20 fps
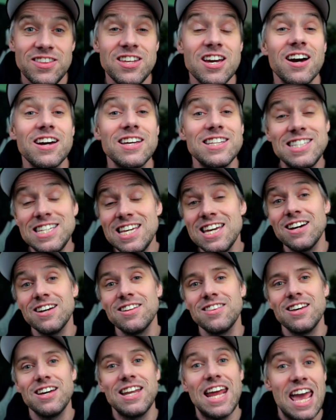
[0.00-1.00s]
The idea
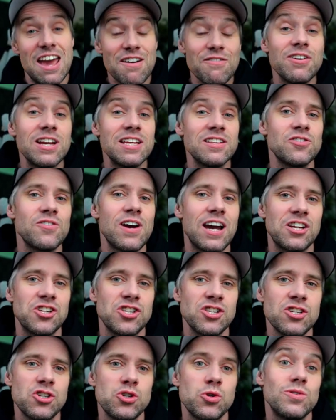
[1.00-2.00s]
that every
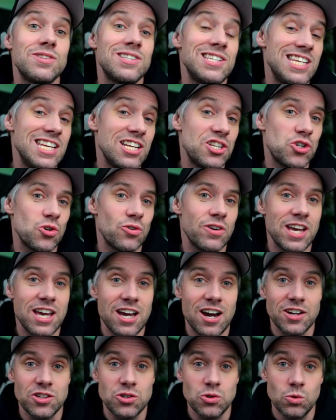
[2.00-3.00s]
interaction should teach your
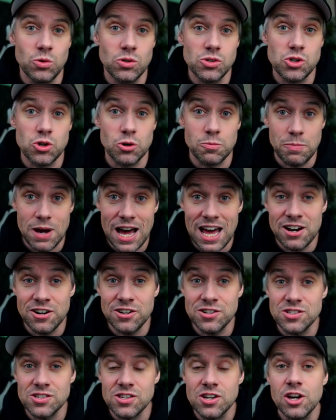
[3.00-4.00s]
AI tools your
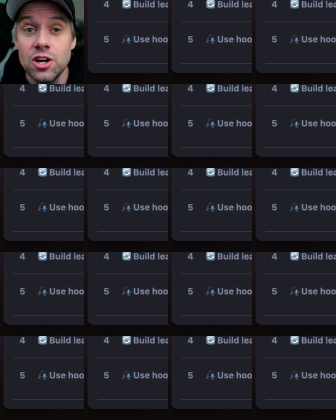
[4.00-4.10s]
patterns,